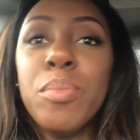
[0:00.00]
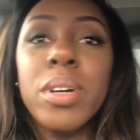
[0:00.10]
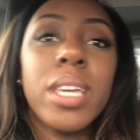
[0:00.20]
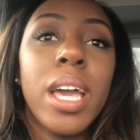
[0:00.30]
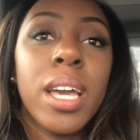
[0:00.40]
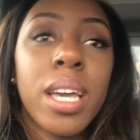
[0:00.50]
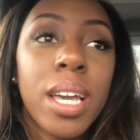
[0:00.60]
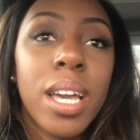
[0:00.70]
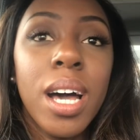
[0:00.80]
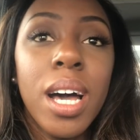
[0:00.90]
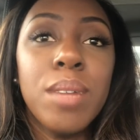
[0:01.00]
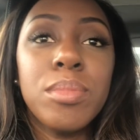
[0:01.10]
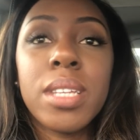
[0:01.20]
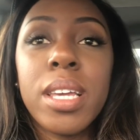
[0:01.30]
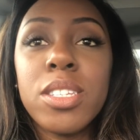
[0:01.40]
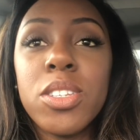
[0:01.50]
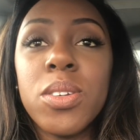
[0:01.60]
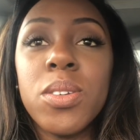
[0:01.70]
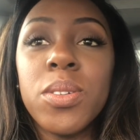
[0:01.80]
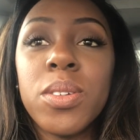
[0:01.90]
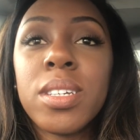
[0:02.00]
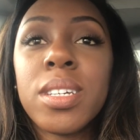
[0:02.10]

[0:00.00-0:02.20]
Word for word: But yeah, I'm just getting to